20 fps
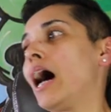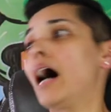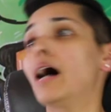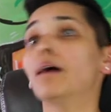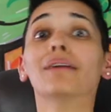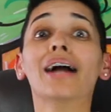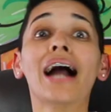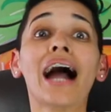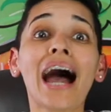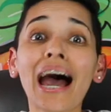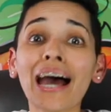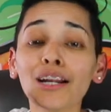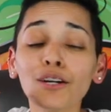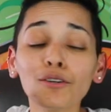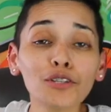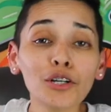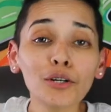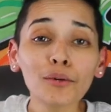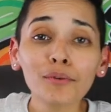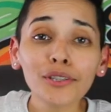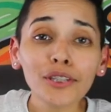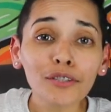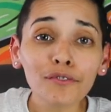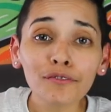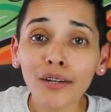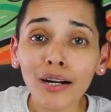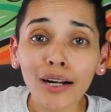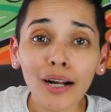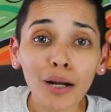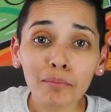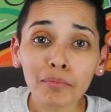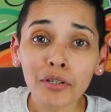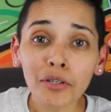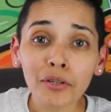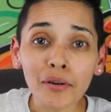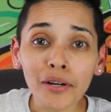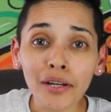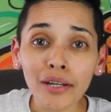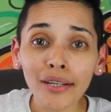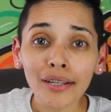I'm like, I don't know what the fuck I'm
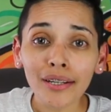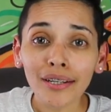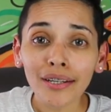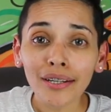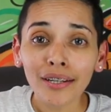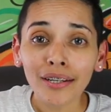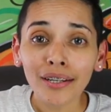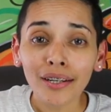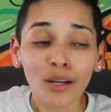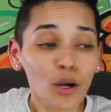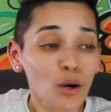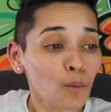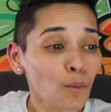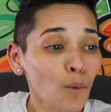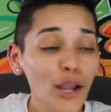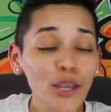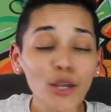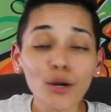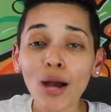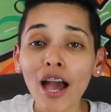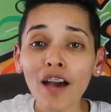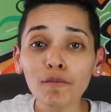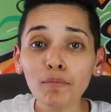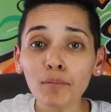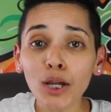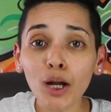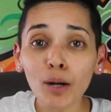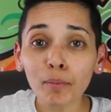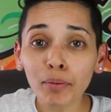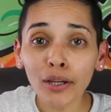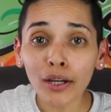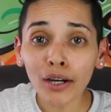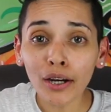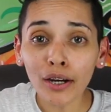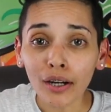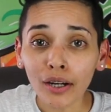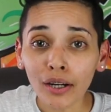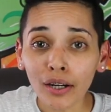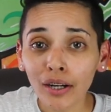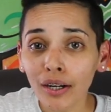doing. Why you have me up
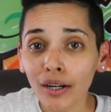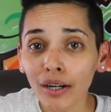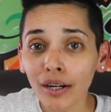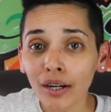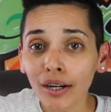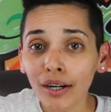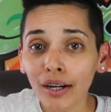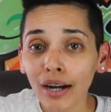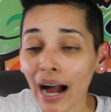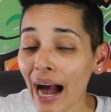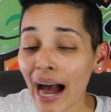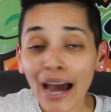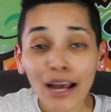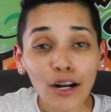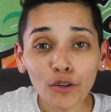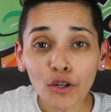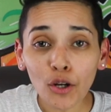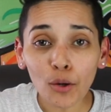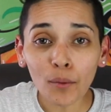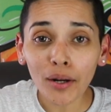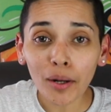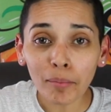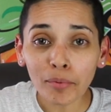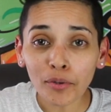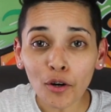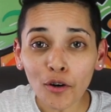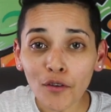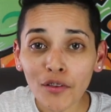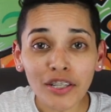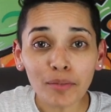here? I don't know what I'm doing.